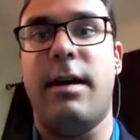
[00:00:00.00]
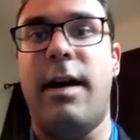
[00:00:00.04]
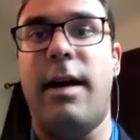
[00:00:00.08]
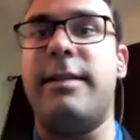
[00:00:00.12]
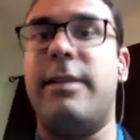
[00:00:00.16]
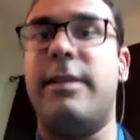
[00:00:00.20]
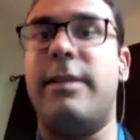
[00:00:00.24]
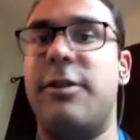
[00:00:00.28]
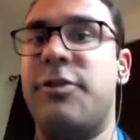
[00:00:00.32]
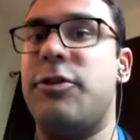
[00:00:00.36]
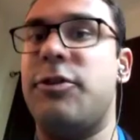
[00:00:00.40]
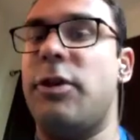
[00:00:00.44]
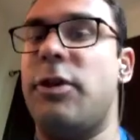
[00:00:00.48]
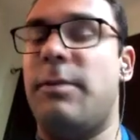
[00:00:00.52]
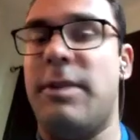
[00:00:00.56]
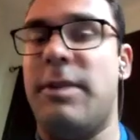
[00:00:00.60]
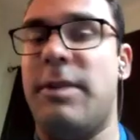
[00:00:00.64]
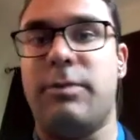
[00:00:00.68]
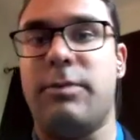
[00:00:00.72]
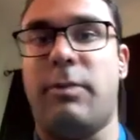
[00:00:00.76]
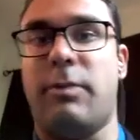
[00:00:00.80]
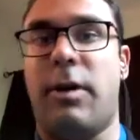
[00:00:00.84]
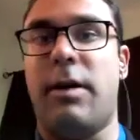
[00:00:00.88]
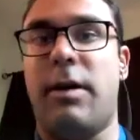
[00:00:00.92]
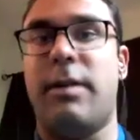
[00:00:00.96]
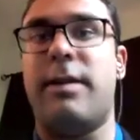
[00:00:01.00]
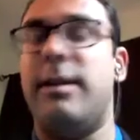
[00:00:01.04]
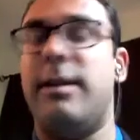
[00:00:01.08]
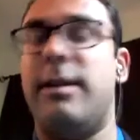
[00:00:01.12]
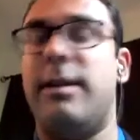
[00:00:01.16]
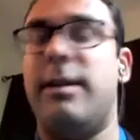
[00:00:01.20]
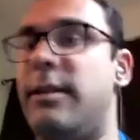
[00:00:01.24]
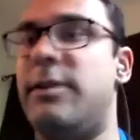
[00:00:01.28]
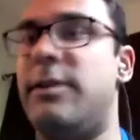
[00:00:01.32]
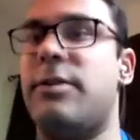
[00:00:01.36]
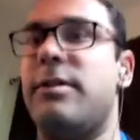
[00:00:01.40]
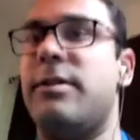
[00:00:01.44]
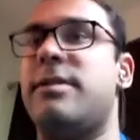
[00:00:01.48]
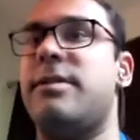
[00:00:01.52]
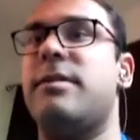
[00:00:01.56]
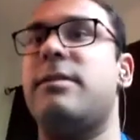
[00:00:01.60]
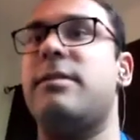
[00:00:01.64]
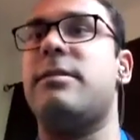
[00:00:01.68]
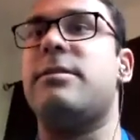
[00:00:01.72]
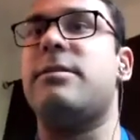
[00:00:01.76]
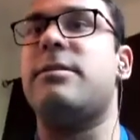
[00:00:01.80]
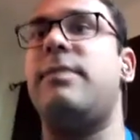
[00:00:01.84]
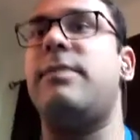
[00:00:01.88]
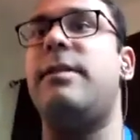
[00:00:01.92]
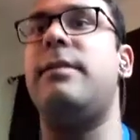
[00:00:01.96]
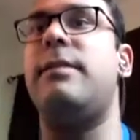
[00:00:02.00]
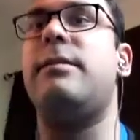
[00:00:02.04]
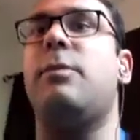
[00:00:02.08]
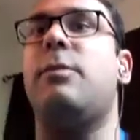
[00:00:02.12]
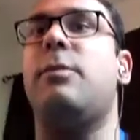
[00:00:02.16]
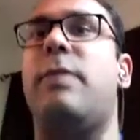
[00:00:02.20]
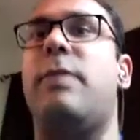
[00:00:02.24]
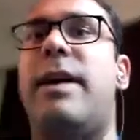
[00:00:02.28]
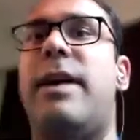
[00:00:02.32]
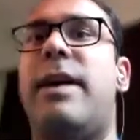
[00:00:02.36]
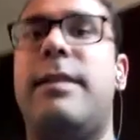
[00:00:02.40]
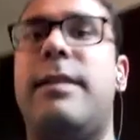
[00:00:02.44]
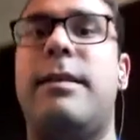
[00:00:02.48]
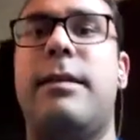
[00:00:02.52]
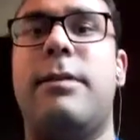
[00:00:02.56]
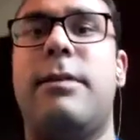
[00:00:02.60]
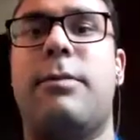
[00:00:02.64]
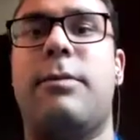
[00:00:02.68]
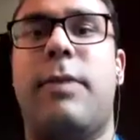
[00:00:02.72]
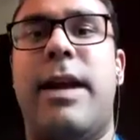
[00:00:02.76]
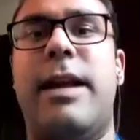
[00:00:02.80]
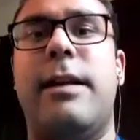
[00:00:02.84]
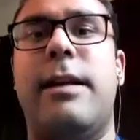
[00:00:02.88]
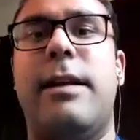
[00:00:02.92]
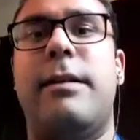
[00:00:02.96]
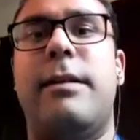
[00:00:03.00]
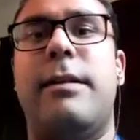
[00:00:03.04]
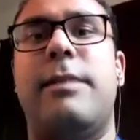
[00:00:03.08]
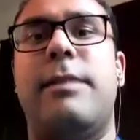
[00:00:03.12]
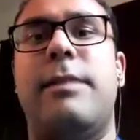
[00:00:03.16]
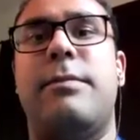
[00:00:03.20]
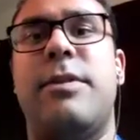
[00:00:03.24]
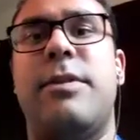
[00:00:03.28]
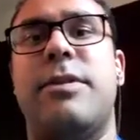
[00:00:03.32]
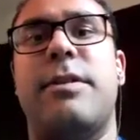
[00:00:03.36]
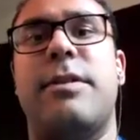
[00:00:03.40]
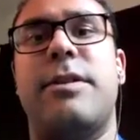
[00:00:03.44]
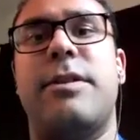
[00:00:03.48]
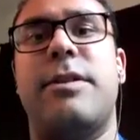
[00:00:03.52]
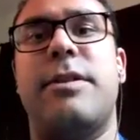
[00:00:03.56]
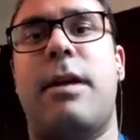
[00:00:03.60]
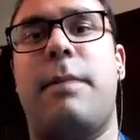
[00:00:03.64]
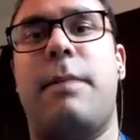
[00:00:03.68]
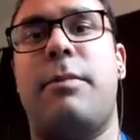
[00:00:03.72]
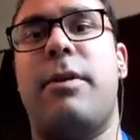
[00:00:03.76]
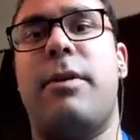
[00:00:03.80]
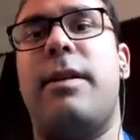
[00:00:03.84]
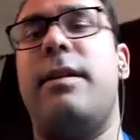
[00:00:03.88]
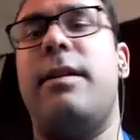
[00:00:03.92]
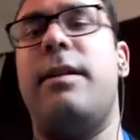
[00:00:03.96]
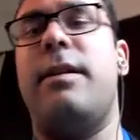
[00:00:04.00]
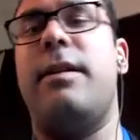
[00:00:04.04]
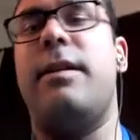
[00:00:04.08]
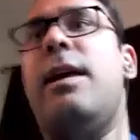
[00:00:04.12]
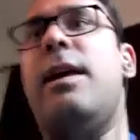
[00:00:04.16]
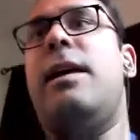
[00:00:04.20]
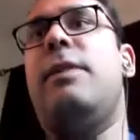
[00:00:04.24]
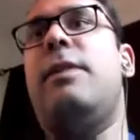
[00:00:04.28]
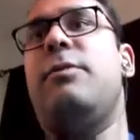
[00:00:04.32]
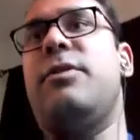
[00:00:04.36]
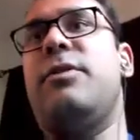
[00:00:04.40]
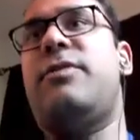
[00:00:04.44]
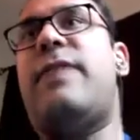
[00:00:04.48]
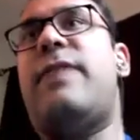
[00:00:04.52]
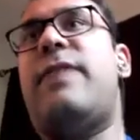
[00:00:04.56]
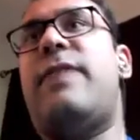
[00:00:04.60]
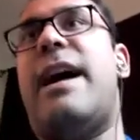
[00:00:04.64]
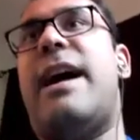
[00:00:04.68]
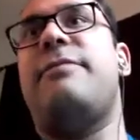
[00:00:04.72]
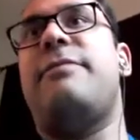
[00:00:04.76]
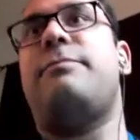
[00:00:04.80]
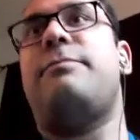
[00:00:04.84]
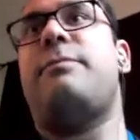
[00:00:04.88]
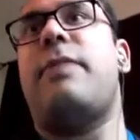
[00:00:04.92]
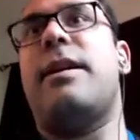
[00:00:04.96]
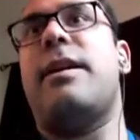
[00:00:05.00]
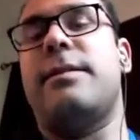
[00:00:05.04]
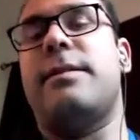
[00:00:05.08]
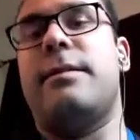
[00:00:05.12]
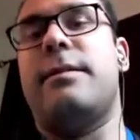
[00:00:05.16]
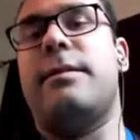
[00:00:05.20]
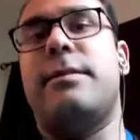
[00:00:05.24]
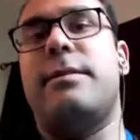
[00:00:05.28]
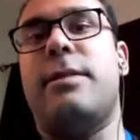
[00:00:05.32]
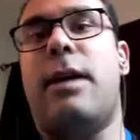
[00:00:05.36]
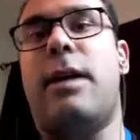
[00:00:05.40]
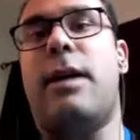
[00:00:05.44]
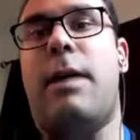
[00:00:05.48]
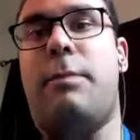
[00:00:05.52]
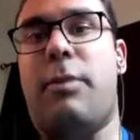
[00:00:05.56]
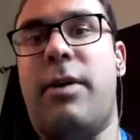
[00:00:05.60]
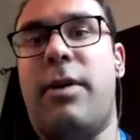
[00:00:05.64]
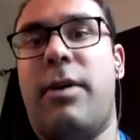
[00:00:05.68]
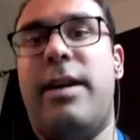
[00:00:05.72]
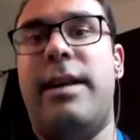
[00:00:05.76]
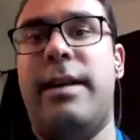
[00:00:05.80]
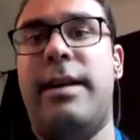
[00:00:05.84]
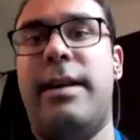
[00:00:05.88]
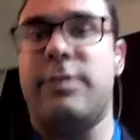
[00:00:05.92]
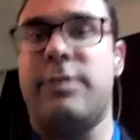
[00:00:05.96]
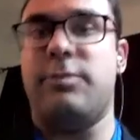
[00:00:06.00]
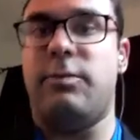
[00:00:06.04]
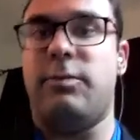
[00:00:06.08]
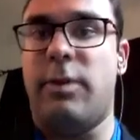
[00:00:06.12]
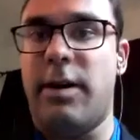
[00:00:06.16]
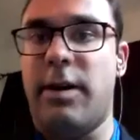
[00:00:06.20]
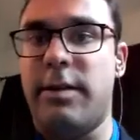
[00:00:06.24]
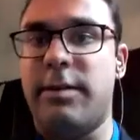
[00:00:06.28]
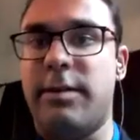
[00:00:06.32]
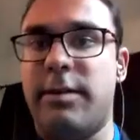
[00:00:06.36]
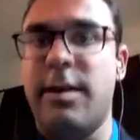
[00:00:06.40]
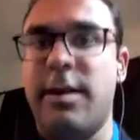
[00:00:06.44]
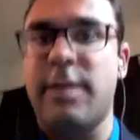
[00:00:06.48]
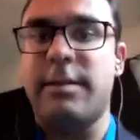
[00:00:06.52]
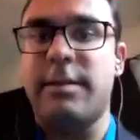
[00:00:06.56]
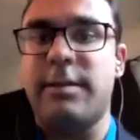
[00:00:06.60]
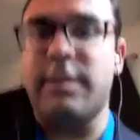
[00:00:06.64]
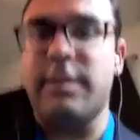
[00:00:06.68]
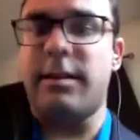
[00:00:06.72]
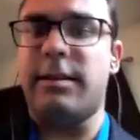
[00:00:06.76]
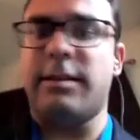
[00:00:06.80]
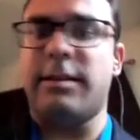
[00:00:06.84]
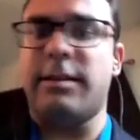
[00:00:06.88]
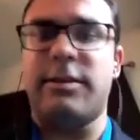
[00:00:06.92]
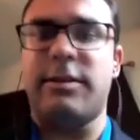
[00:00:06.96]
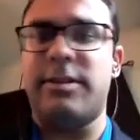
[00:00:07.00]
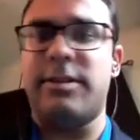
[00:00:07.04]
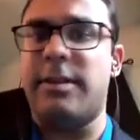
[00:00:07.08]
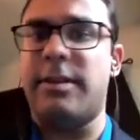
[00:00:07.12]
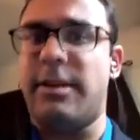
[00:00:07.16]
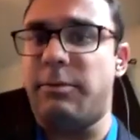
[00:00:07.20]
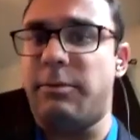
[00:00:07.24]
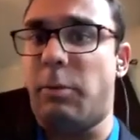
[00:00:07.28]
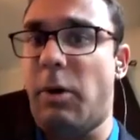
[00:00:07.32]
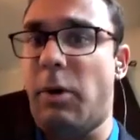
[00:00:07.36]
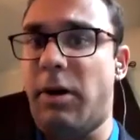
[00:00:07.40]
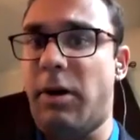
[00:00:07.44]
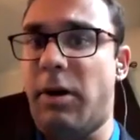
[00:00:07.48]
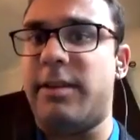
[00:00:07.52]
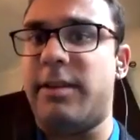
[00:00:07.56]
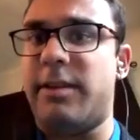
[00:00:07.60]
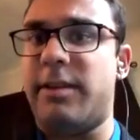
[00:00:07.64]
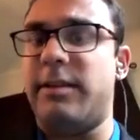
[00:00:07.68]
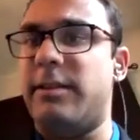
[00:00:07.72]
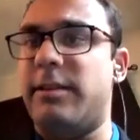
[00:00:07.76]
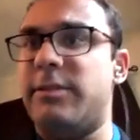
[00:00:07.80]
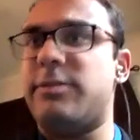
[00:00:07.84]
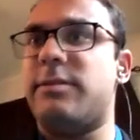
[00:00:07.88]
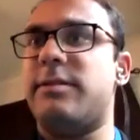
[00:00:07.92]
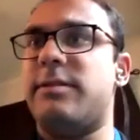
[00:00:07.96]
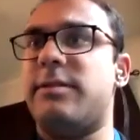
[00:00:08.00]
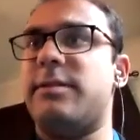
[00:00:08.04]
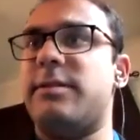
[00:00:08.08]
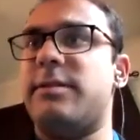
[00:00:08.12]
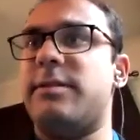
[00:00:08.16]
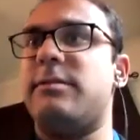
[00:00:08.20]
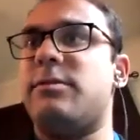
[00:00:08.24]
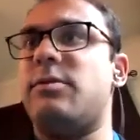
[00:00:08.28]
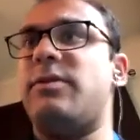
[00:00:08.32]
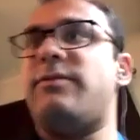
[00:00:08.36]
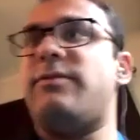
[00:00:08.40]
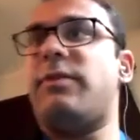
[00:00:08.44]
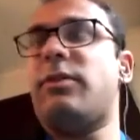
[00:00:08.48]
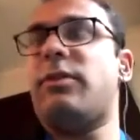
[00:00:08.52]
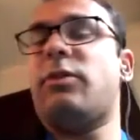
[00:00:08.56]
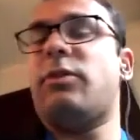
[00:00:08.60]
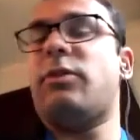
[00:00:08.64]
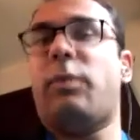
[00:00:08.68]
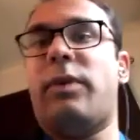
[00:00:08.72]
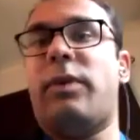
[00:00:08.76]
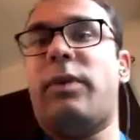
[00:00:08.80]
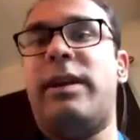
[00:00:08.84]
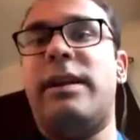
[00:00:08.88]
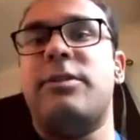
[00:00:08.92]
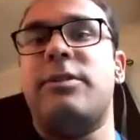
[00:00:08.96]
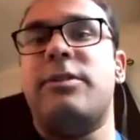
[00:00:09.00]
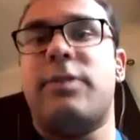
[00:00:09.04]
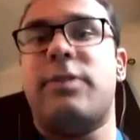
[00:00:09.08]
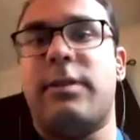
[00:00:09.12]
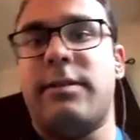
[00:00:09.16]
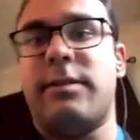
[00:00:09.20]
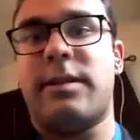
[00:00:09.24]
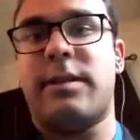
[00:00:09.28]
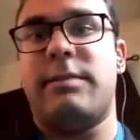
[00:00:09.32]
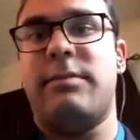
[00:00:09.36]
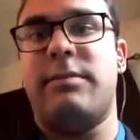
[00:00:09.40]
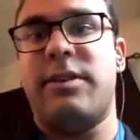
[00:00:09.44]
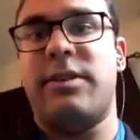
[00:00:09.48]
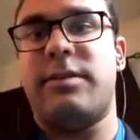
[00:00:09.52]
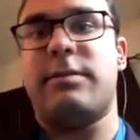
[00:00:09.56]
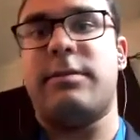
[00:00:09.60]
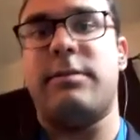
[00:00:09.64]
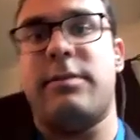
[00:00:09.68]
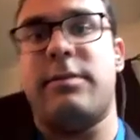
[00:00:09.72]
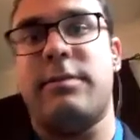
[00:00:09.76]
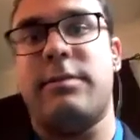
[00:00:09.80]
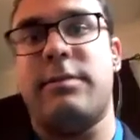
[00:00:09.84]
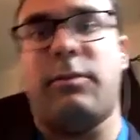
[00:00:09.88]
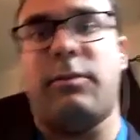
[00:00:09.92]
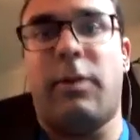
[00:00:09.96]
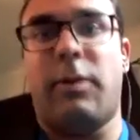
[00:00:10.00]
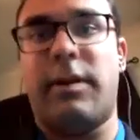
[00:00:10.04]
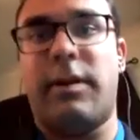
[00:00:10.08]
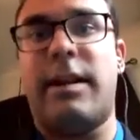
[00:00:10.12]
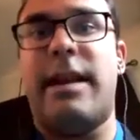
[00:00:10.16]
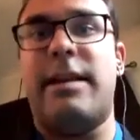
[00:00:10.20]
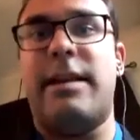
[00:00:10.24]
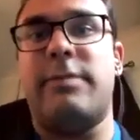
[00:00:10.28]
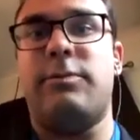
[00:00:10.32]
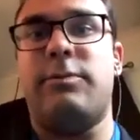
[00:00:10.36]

And there's so much work in the insurance industry. The way the Reagan administration operated, it was 5 presidents operating as one. There's enough work in the insurance industry for 3 insurance commissioners to work as